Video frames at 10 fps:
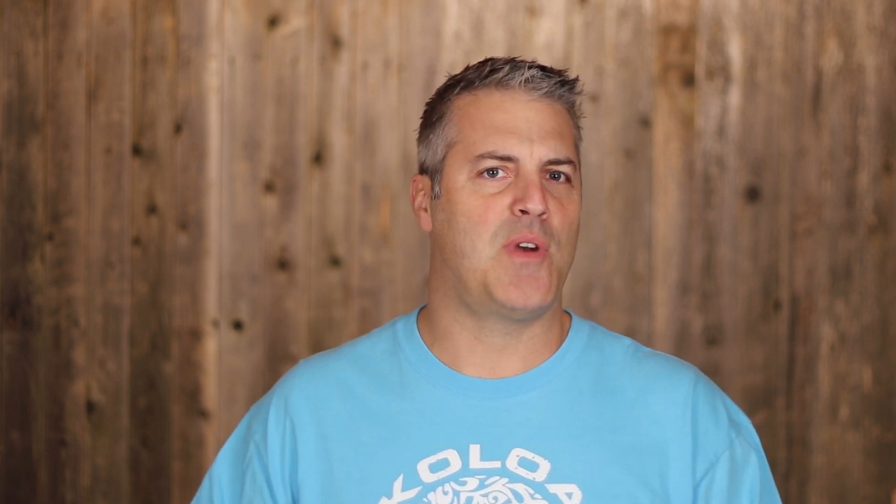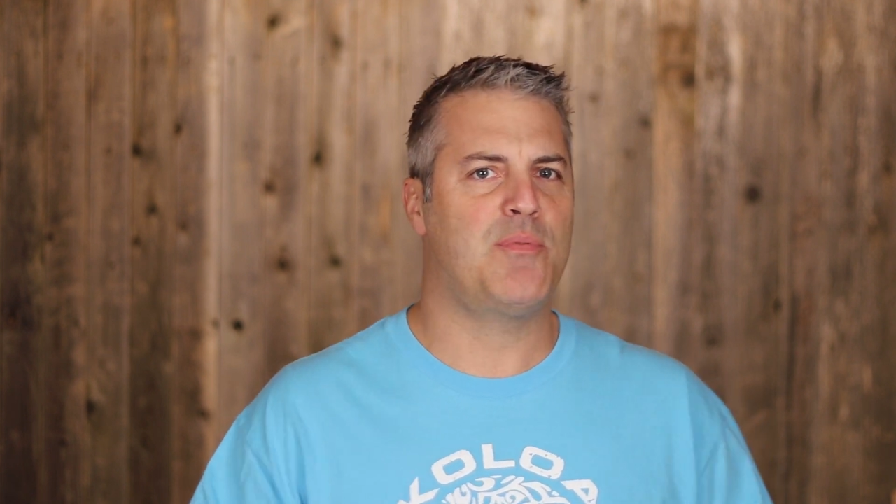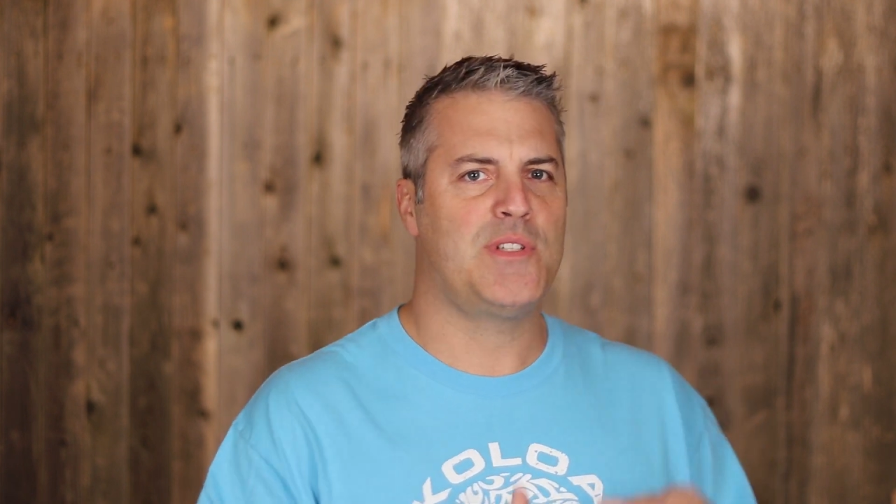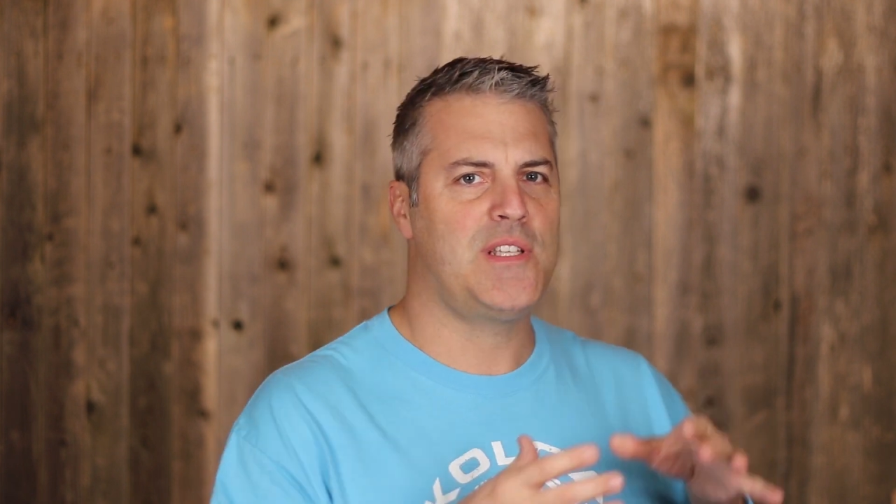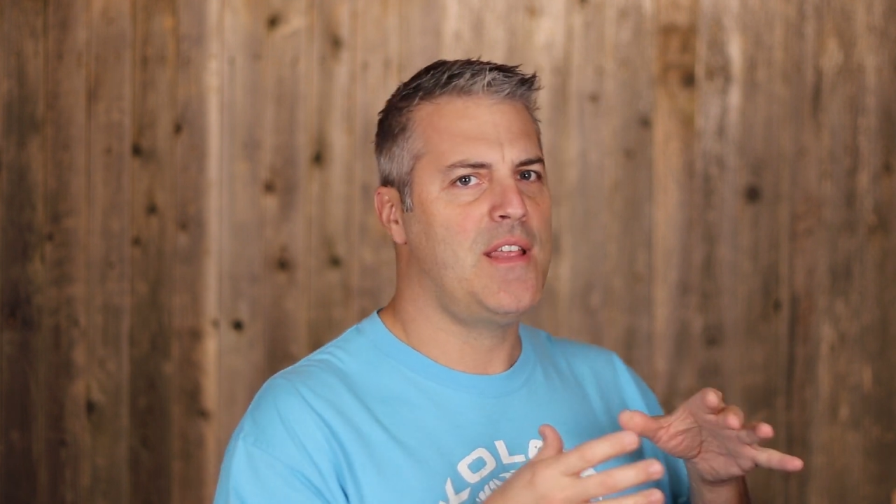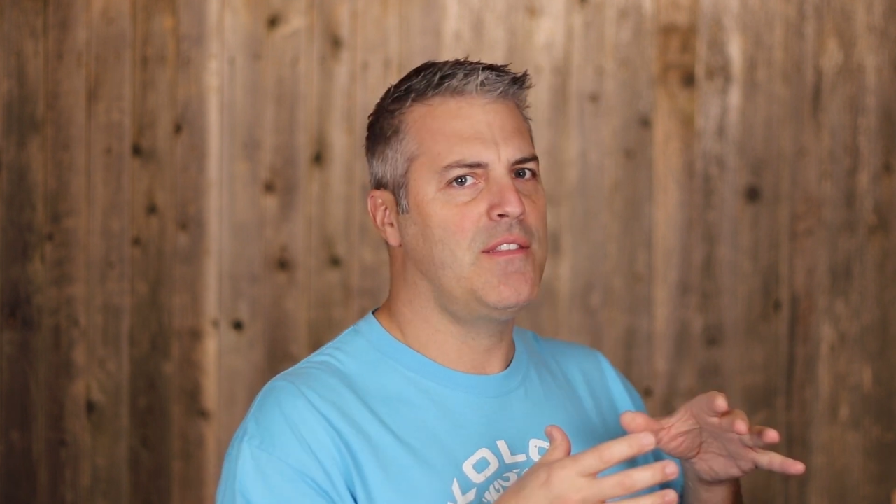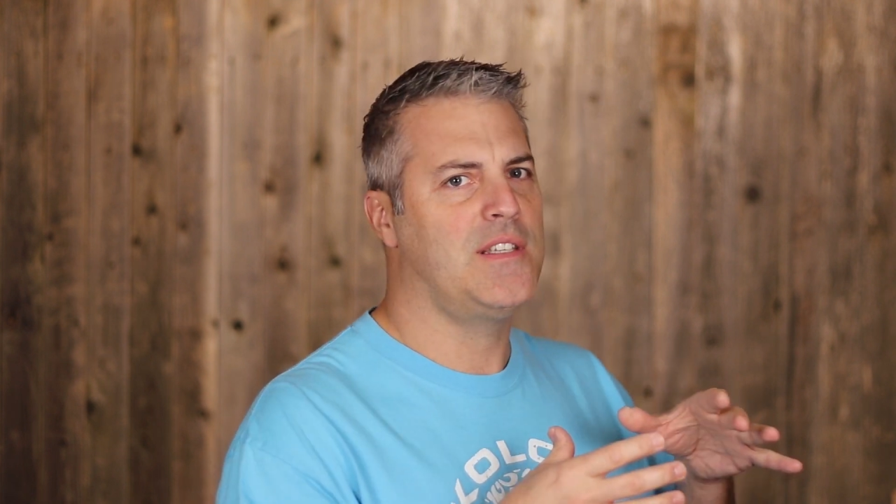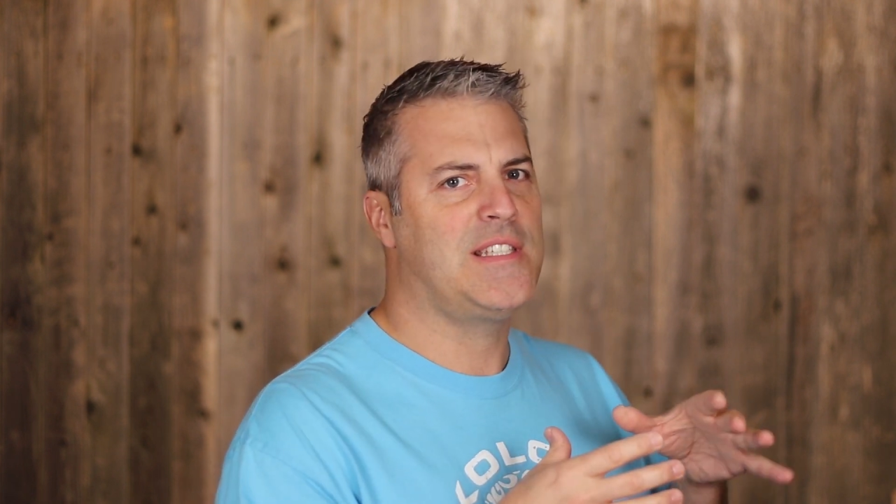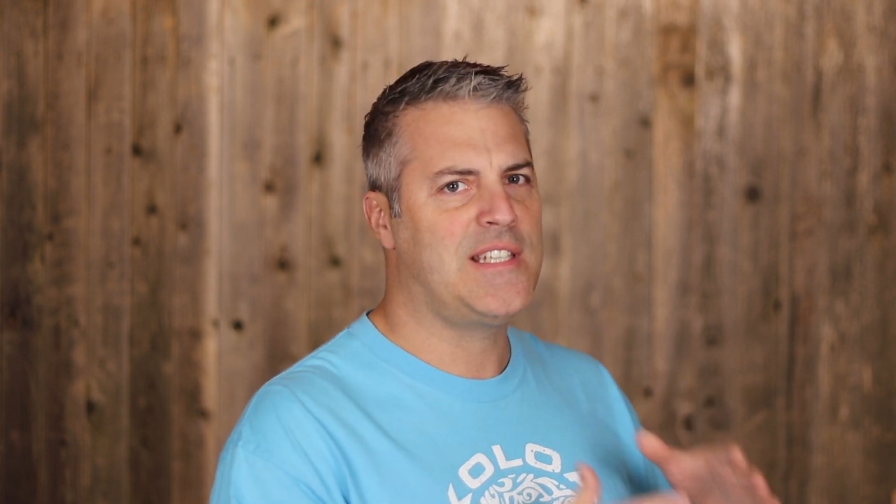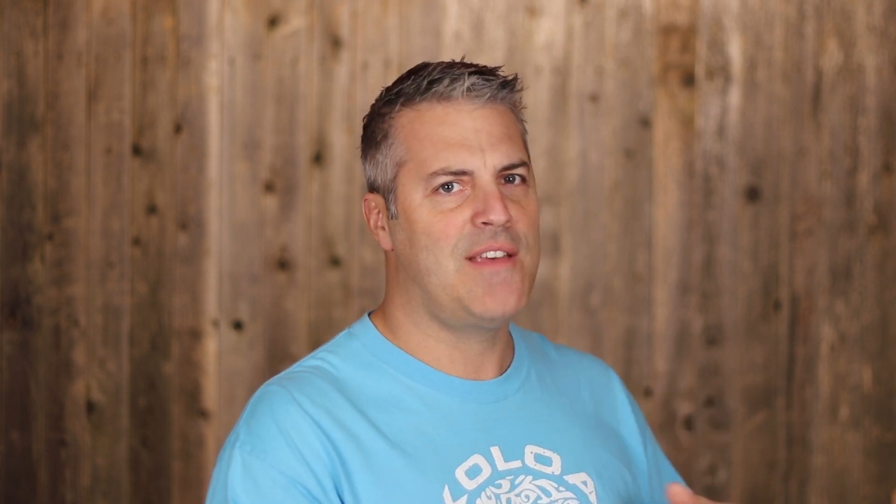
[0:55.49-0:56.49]
represent the
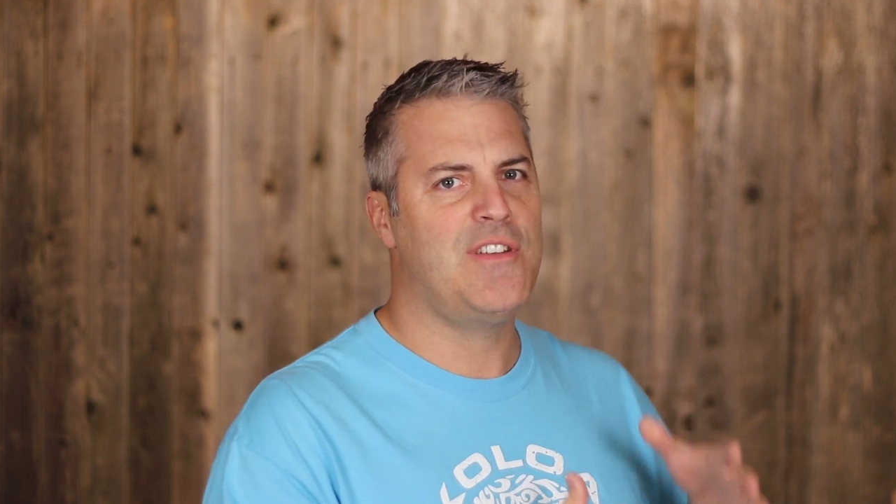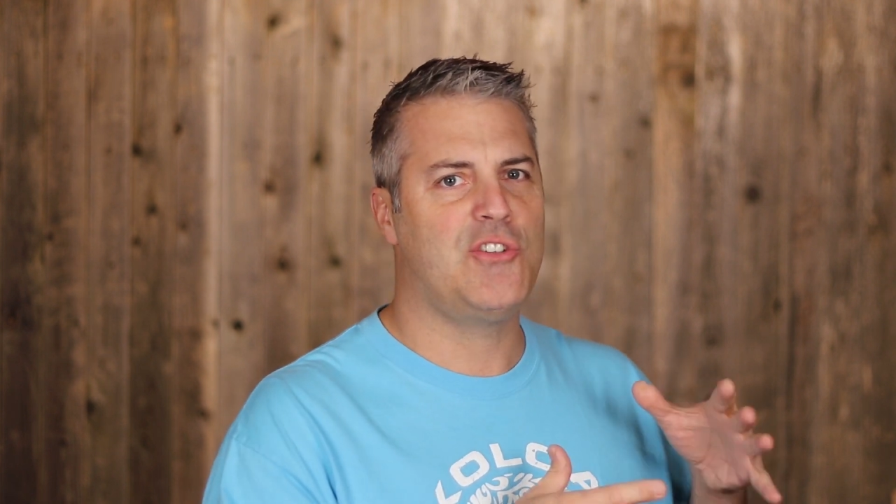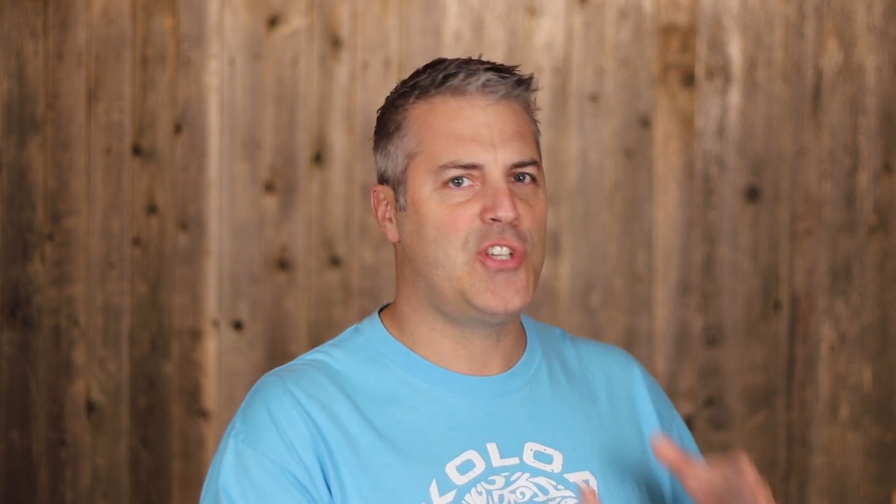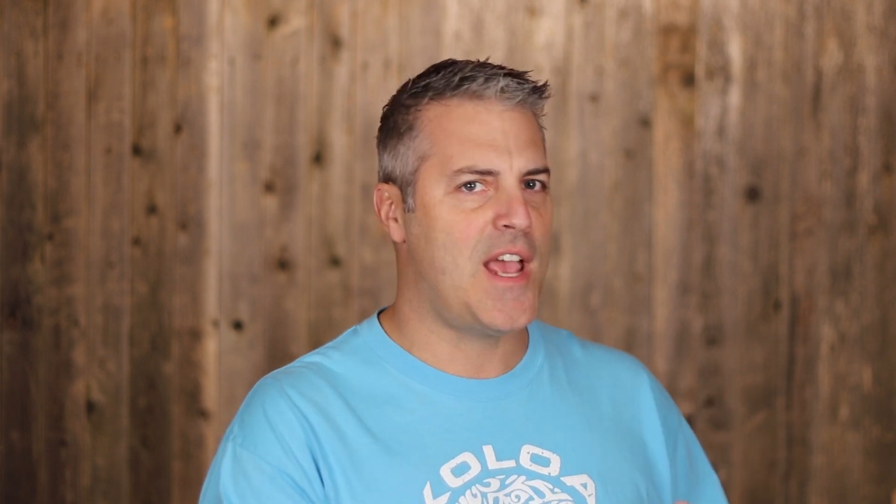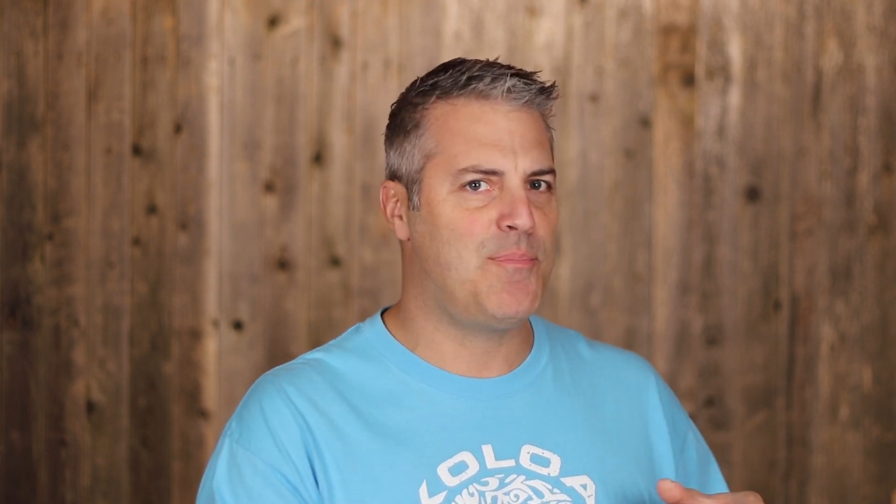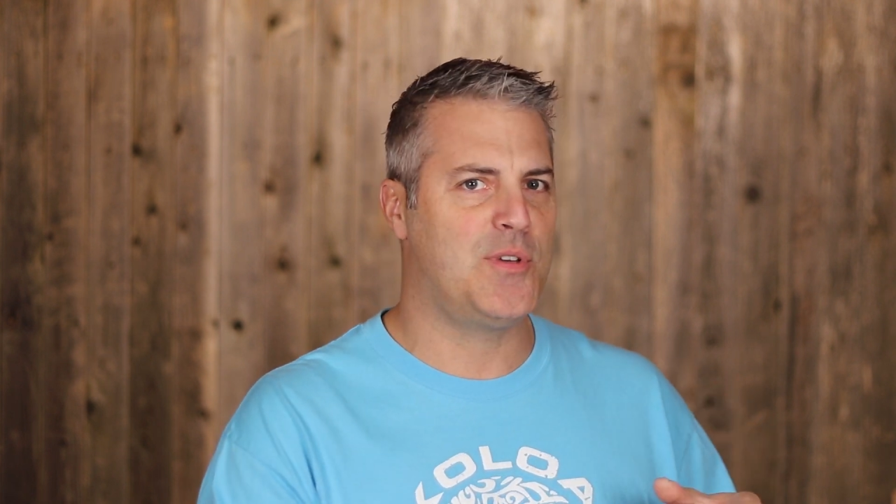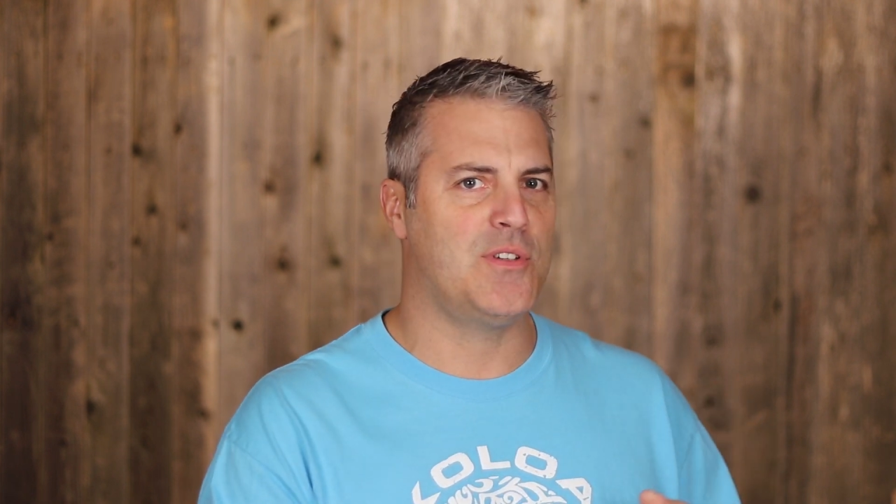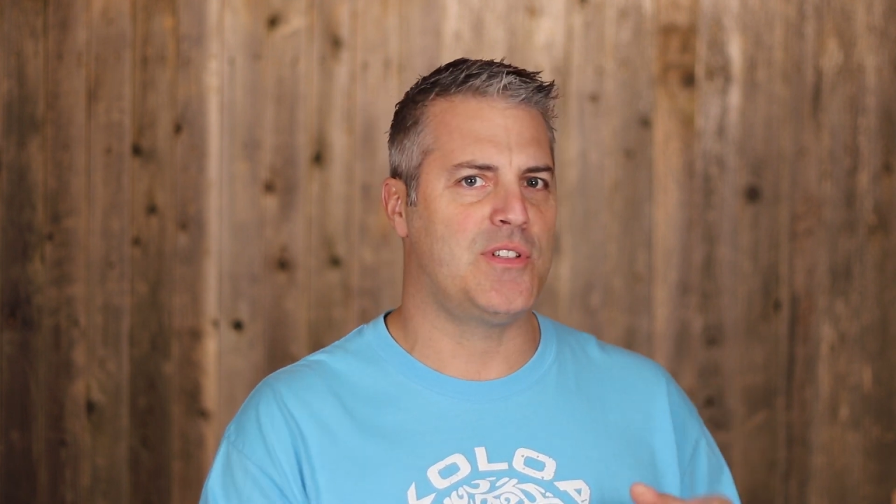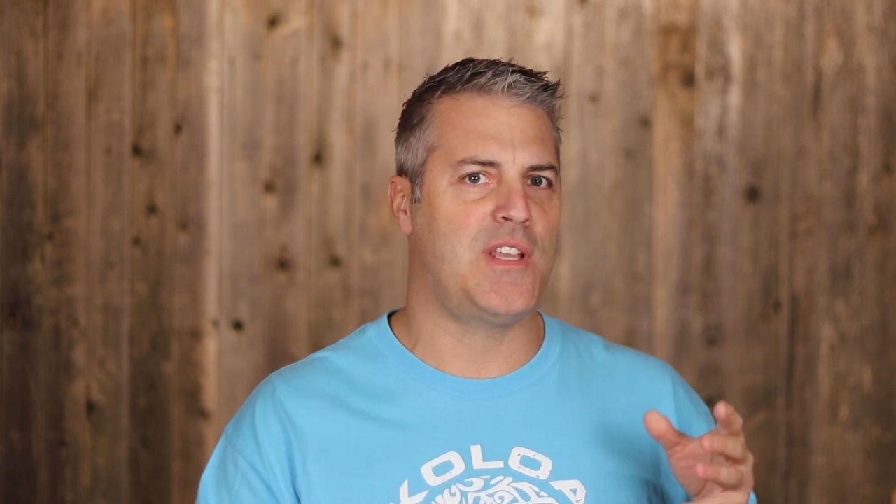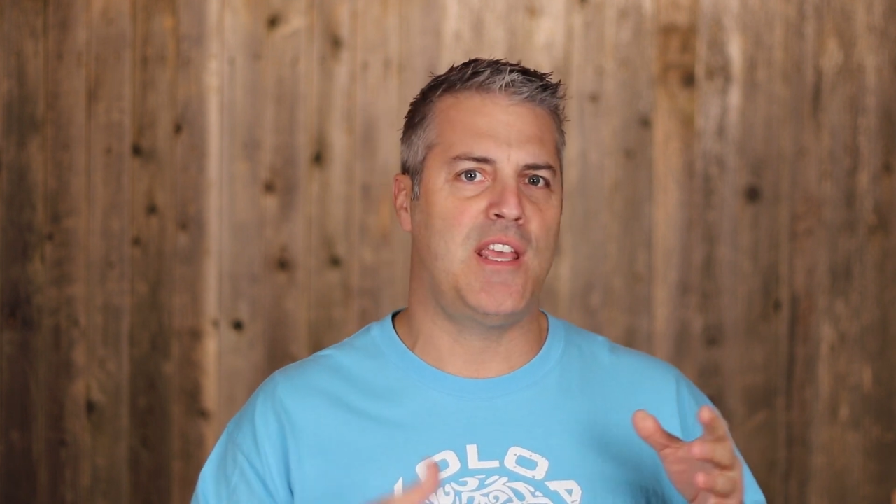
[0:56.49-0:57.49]
seven
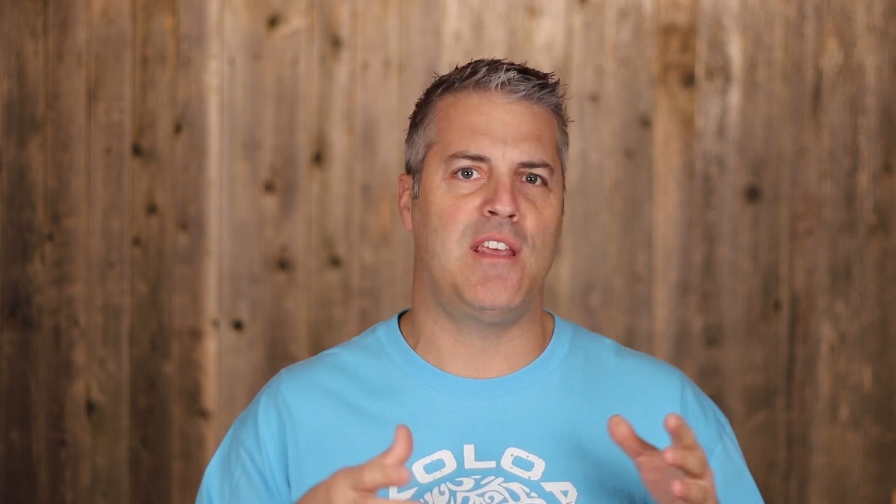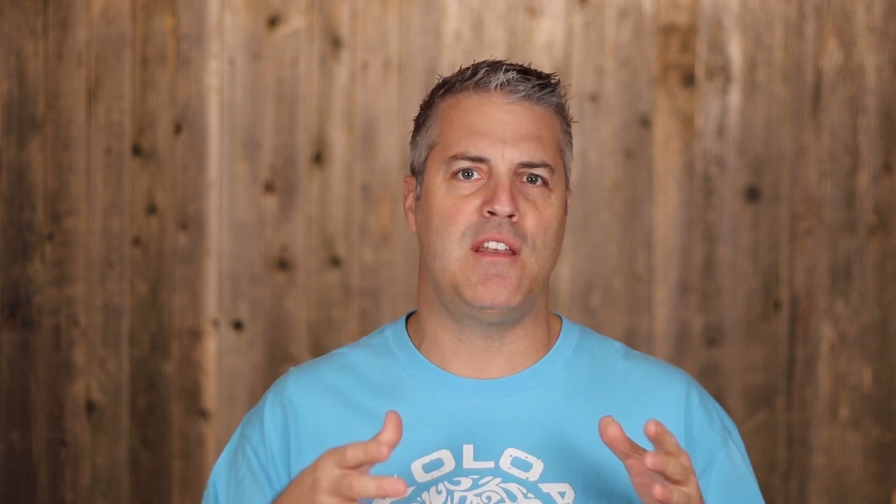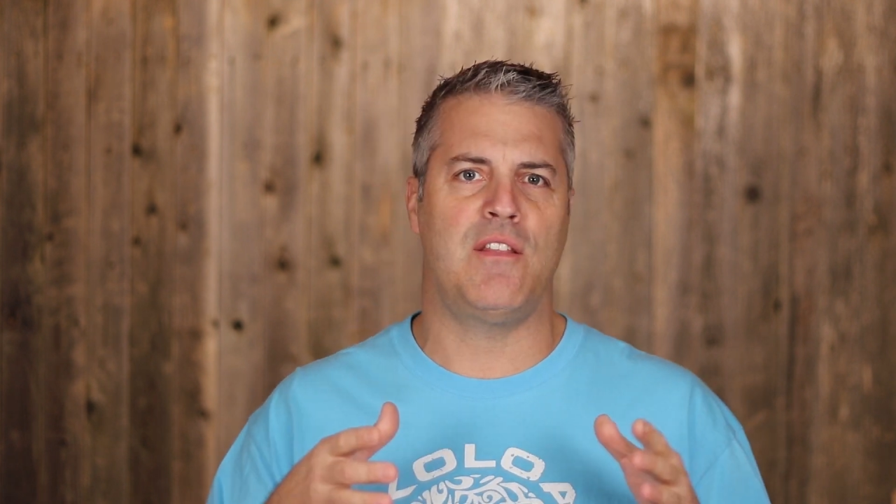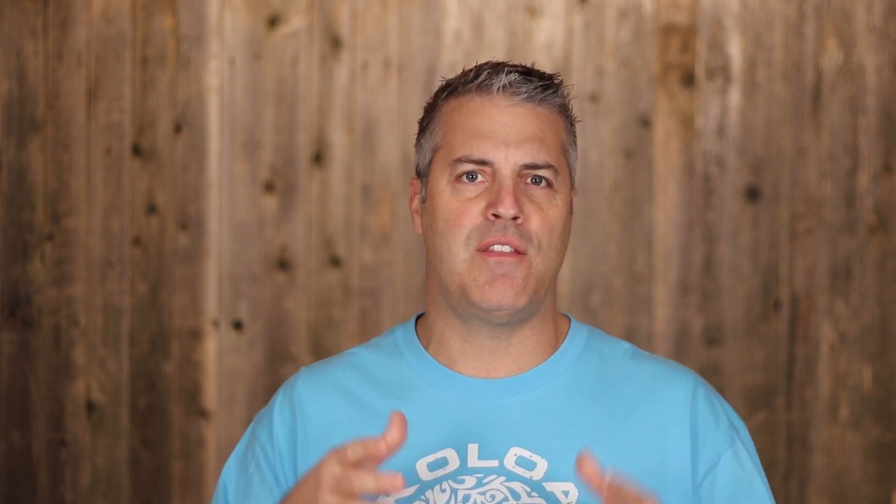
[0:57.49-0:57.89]
chapters in